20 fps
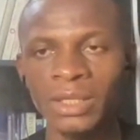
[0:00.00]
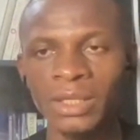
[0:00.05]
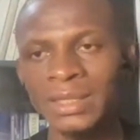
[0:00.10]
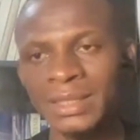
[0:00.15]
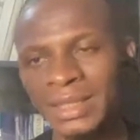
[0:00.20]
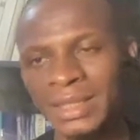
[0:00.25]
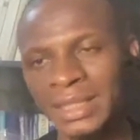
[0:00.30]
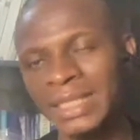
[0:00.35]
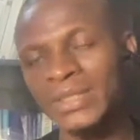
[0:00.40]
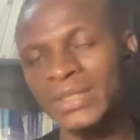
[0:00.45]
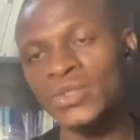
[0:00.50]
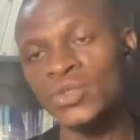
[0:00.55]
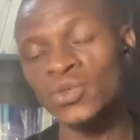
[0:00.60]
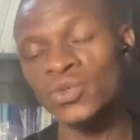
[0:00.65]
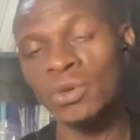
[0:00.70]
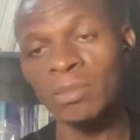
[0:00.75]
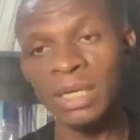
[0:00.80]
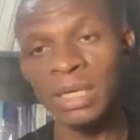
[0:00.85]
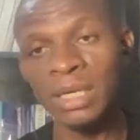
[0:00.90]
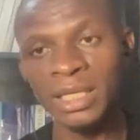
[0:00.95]
There's like
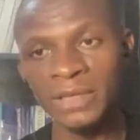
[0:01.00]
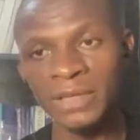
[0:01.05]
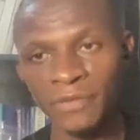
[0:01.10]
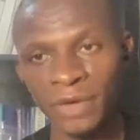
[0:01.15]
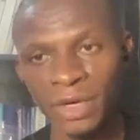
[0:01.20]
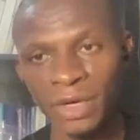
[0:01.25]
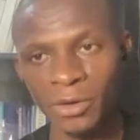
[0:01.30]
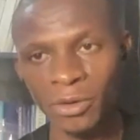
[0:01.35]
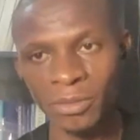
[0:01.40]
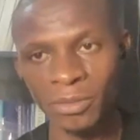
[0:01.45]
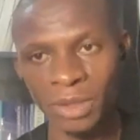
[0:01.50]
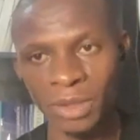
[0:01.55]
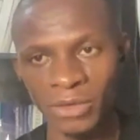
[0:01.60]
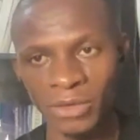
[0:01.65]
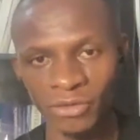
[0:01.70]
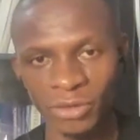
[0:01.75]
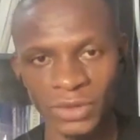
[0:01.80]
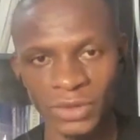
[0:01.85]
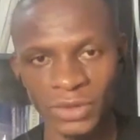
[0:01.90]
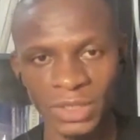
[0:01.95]
so many different
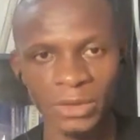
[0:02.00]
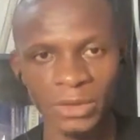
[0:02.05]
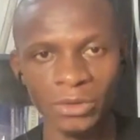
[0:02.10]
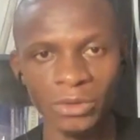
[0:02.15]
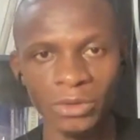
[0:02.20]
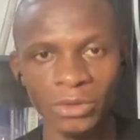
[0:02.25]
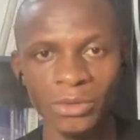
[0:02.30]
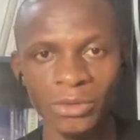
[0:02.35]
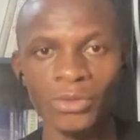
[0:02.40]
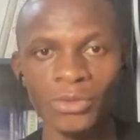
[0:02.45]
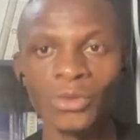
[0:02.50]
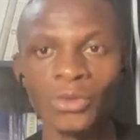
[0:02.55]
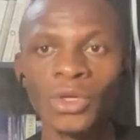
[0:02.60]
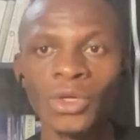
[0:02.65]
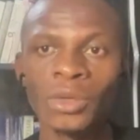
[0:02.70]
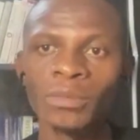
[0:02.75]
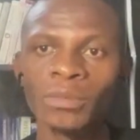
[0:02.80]
combinations that you could do.